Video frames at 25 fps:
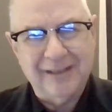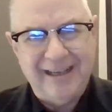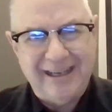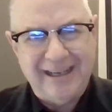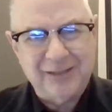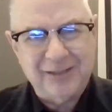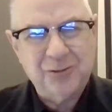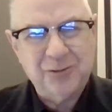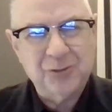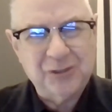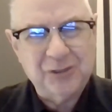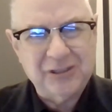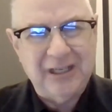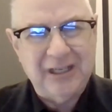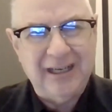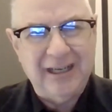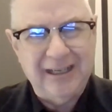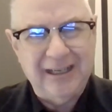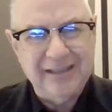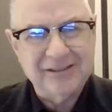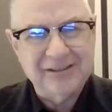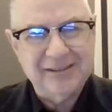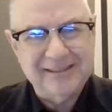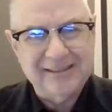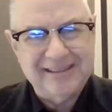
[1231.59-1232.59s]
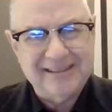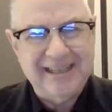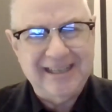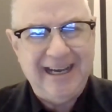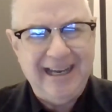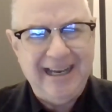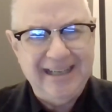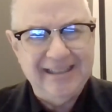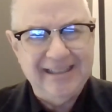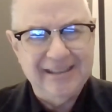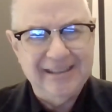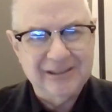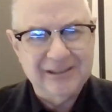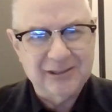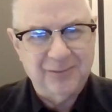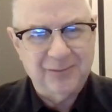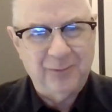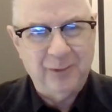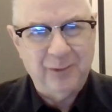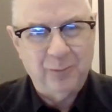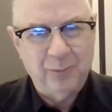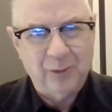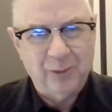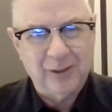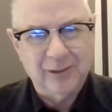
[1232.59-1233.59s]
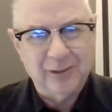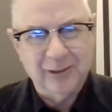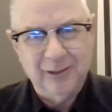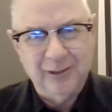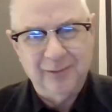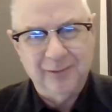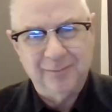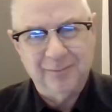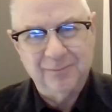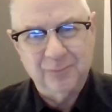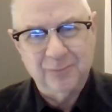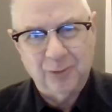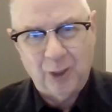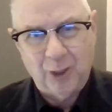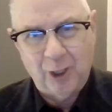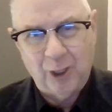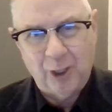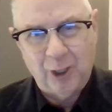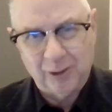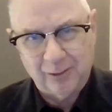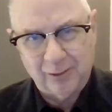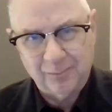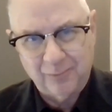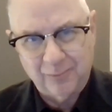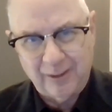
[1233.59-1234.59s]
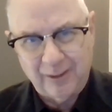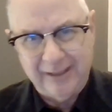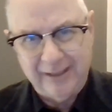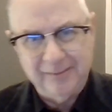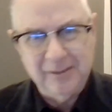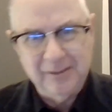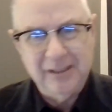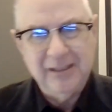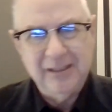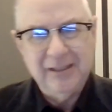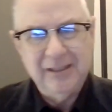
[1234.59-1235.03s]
exercise and diet is if we want to live longer, right?